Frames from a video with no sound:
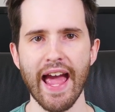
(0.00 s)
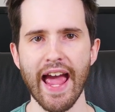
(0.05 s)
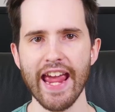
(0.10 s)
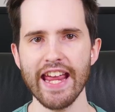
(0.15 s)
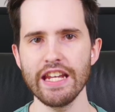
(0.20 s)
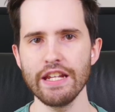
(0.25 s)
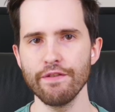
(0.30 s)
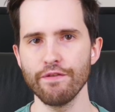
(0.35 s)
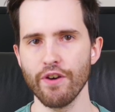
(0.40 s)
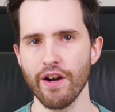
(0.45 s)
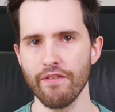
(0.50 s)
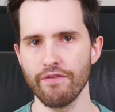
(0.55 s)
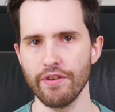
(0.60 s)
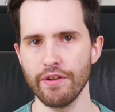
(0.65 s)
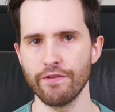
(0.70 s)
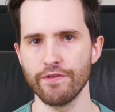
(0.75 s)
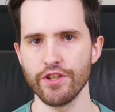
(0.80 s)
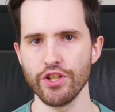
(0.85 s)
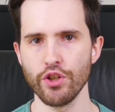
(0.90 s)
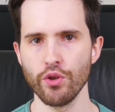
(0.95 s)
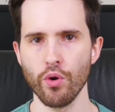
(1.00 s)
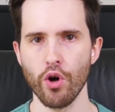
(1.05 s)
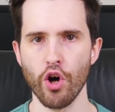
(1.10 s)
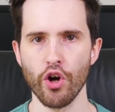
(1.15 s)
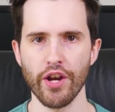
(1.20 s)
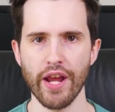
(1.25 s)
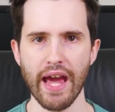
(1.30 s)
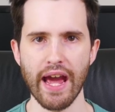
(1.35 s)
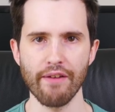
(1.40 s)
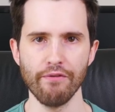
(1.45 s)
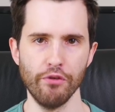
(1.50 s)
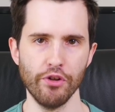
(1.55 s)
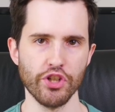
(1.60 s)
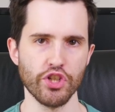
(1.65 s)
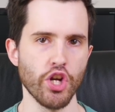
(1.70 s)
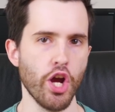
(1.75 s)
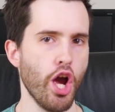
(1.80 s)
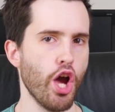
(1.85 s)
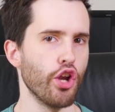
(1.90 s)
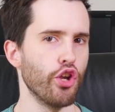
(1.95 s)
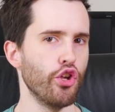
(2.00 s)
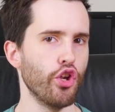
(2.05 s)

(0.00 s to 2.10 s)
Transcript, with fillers: 8550U on average.